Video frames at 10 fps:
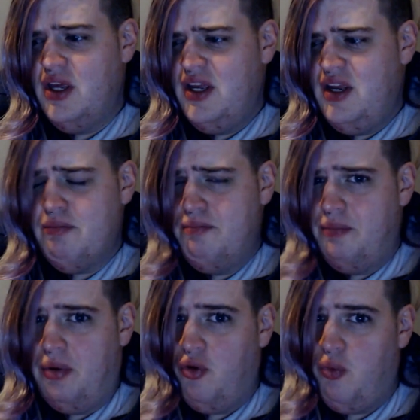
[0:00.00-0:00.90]
He
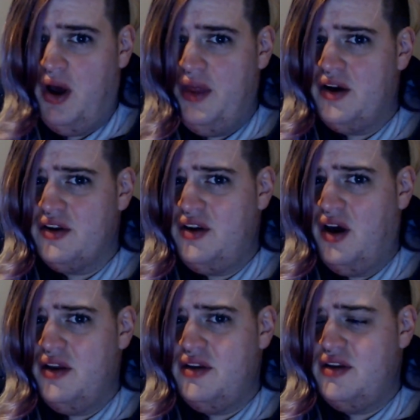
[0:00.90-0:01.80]
pulled one of their
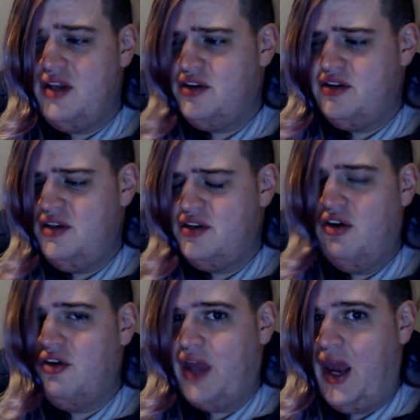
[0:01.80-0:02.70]
stunts. This
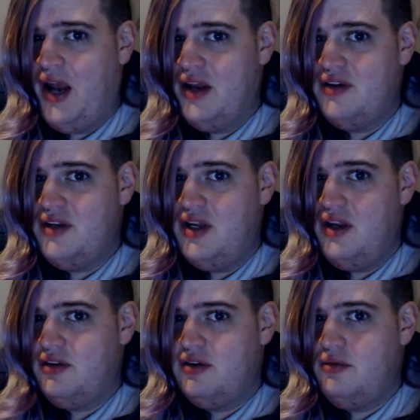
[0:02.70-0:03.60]
whole candidacy,
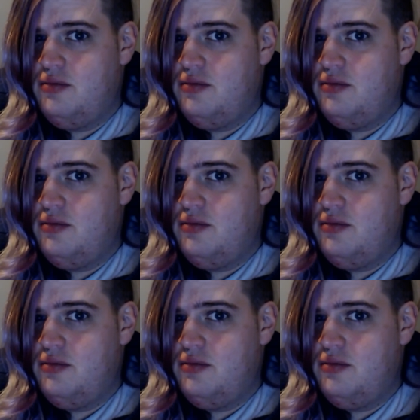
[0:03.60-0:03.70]
his